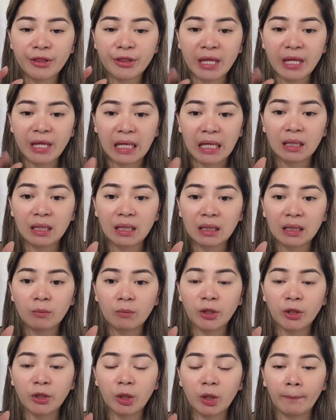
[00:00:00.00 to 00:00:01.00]
thin
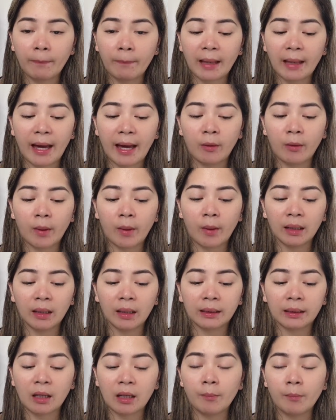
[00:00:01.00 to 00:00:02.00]
when you apply, while
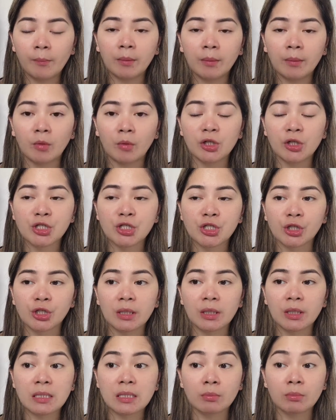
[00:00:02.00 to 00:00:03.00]
the calming moisture
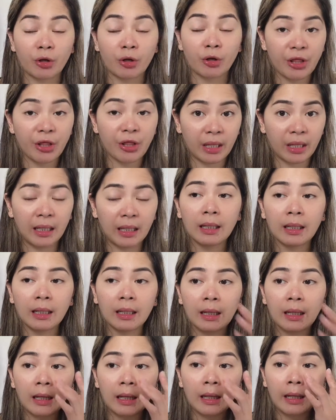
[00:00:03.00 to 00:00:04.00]
is more
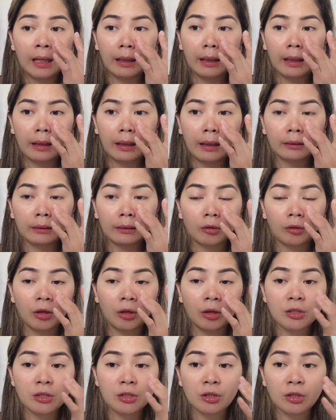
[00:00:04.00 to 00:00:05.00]
thick. And
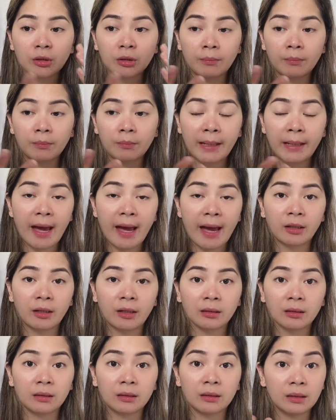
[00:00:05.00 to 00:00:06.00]
also the
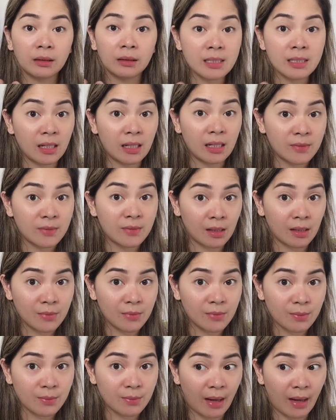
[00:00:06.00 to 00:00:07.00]
carrot does have some
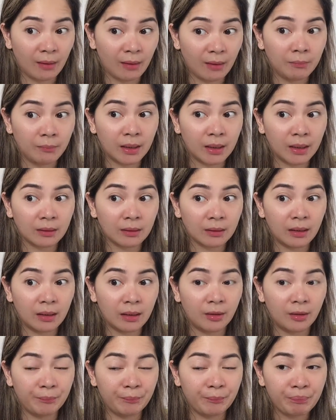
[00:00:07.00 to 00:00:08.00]
smell, but
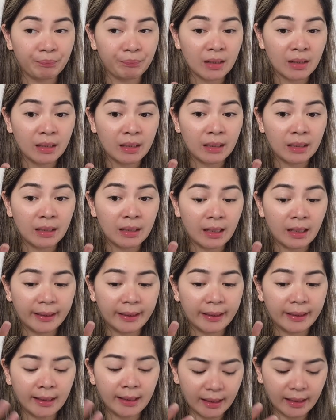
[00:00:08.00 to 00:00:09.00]
I
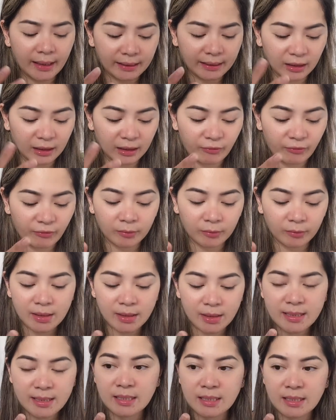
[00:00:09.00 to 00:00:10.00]
can't identify
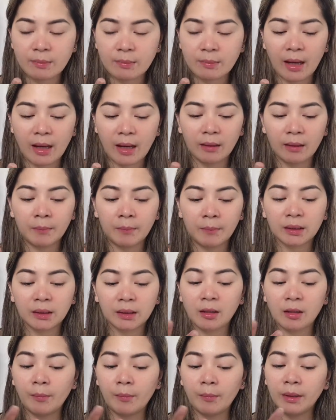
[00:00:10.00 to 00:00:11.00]
what's the smell, but
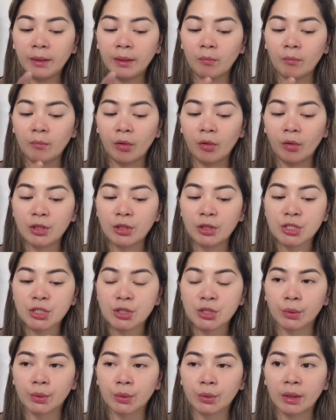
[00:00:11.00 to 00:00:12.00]
the calming
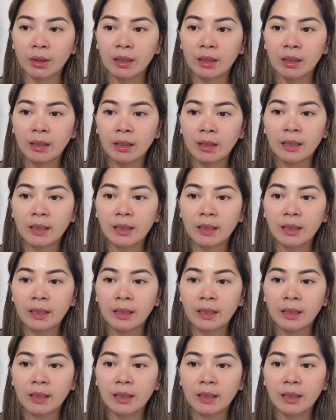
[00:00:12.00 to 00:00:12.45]
moisture